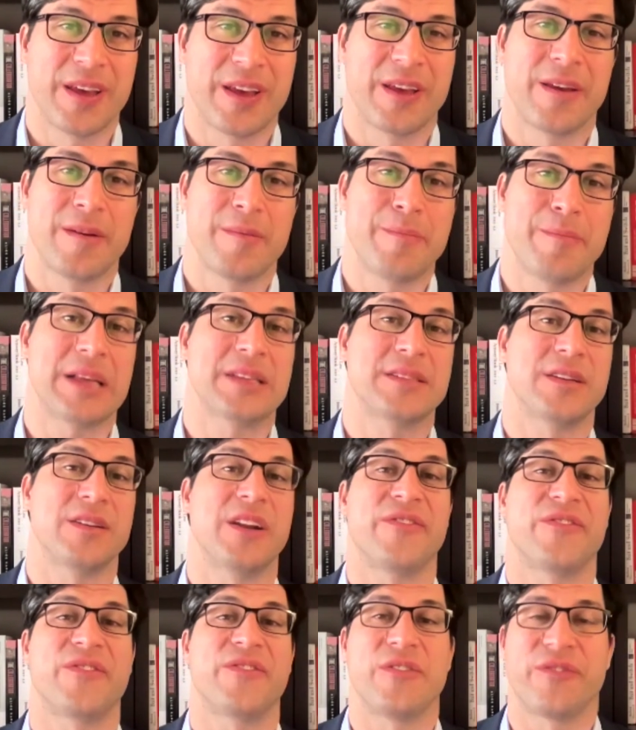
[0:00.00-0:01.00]
based on
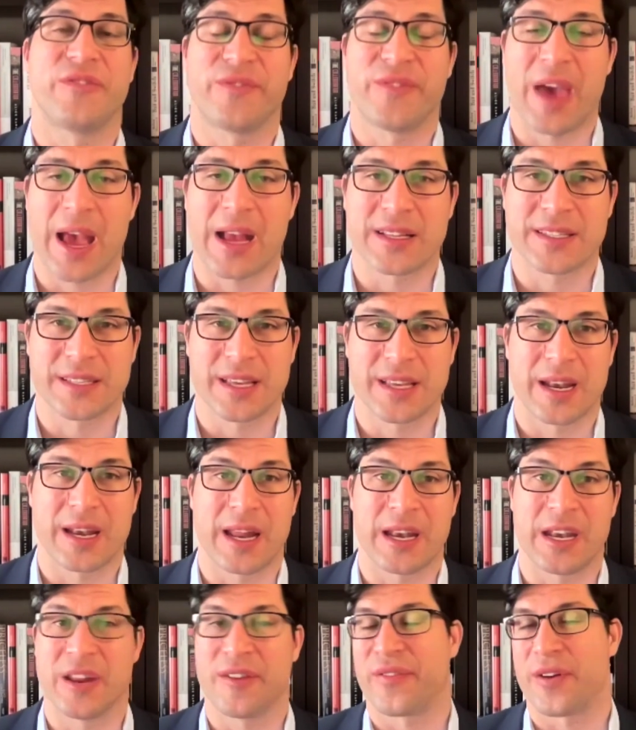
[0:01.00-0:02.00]
different facts and
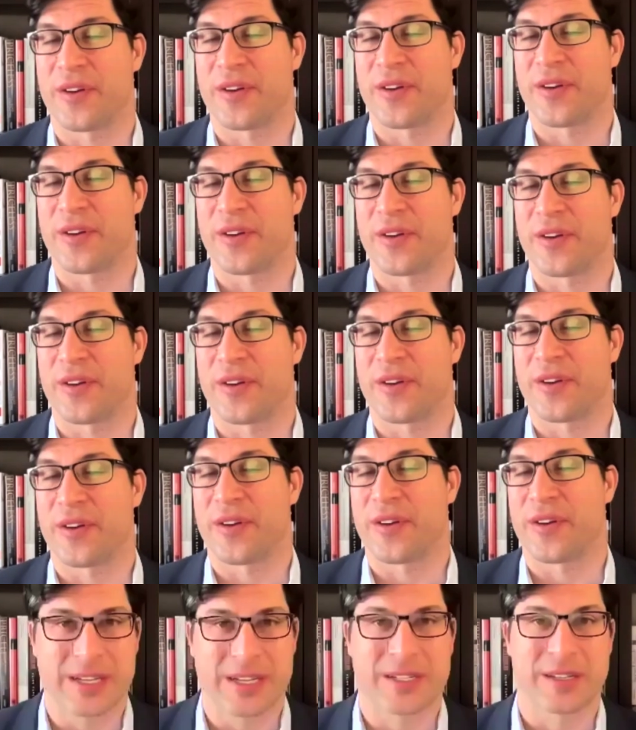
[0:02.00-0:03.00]
different
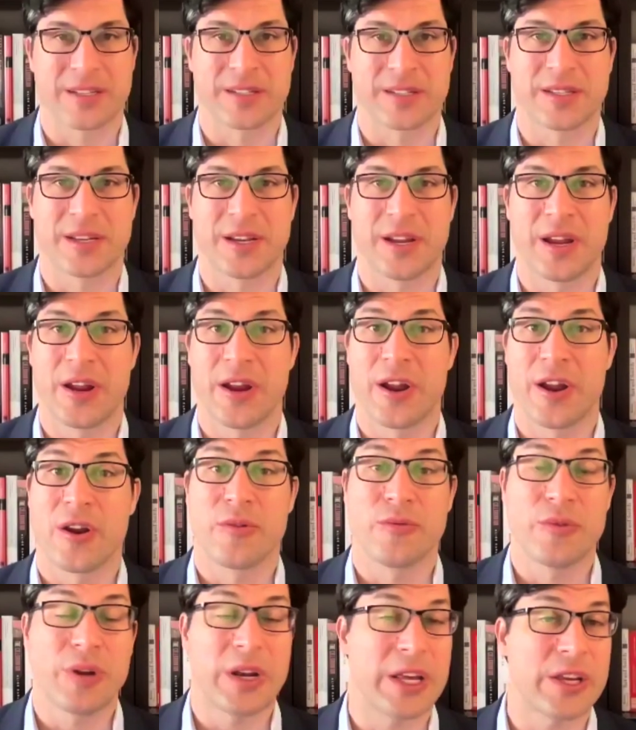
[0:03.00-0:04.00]
market conditions
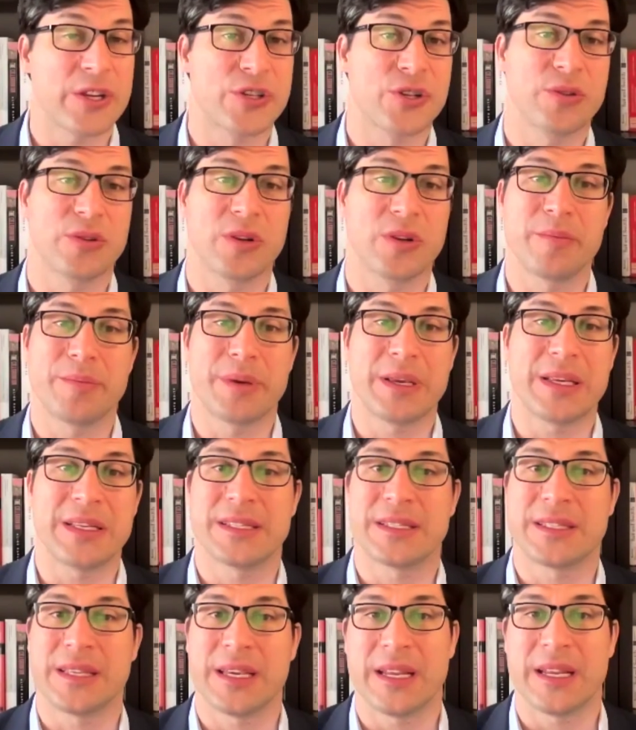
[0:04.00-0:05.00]
really shouldn't
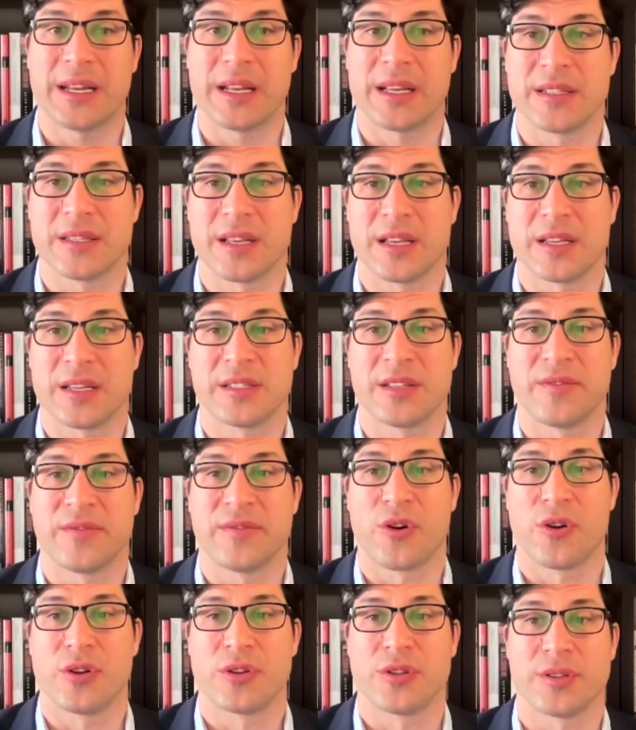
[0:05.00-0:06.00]
be seen as
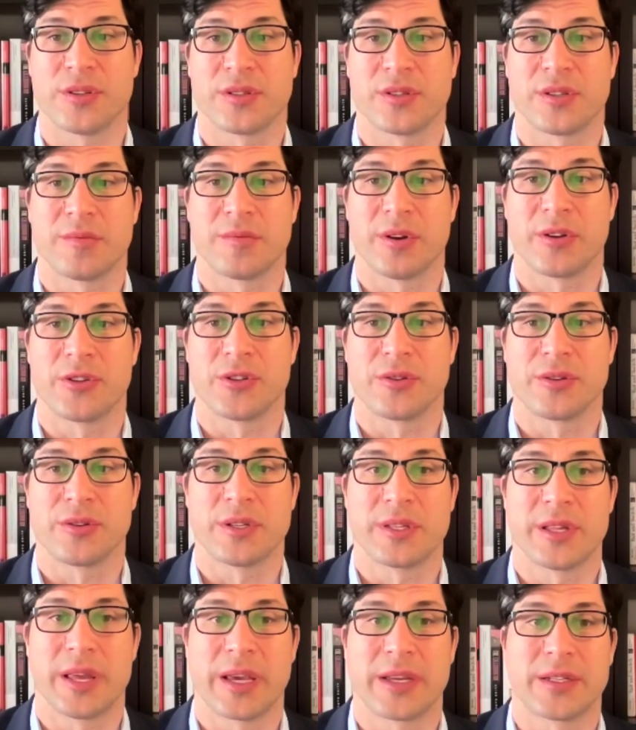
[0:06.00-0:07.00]
divergence among
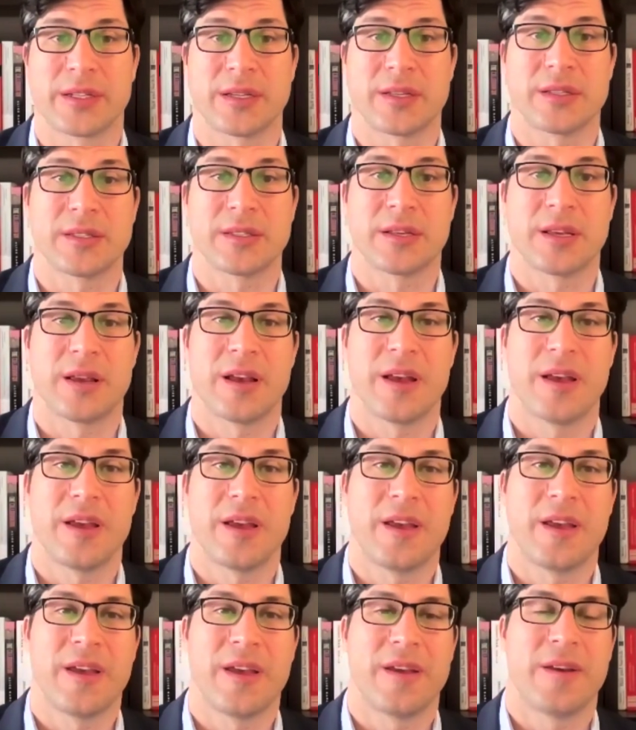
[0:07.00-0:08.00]
jurisdictions.
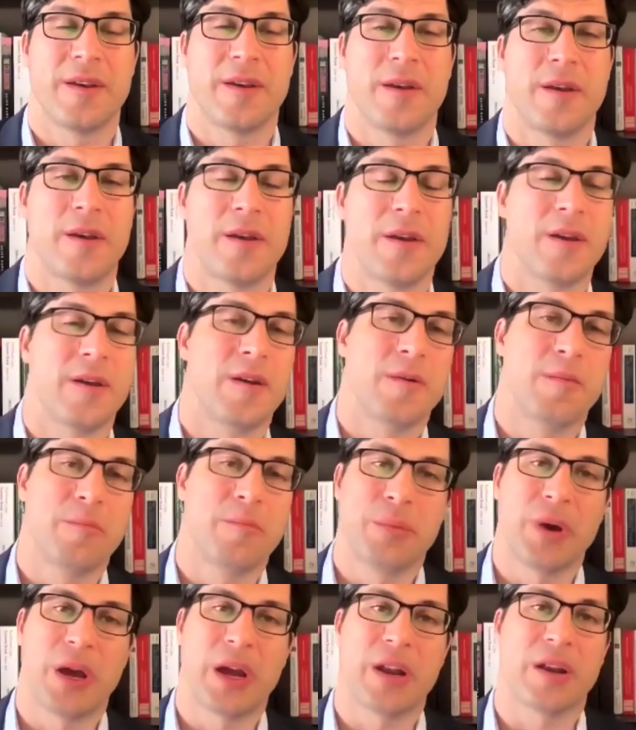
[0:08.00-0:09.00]

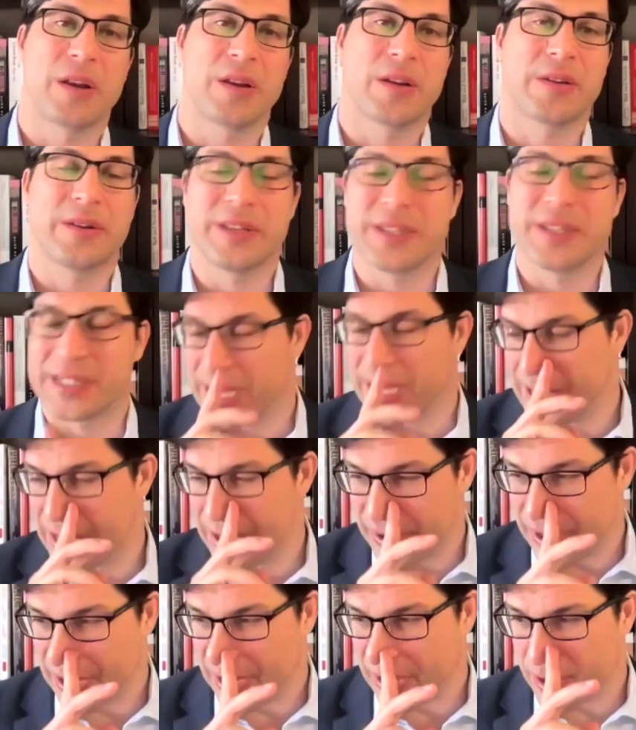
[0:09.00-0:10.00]
But
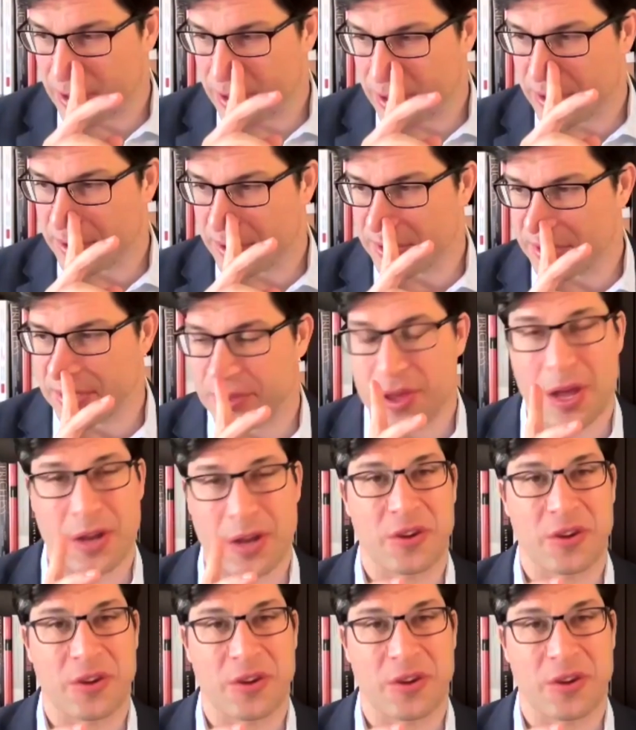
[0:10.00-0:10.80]
continuing this thought,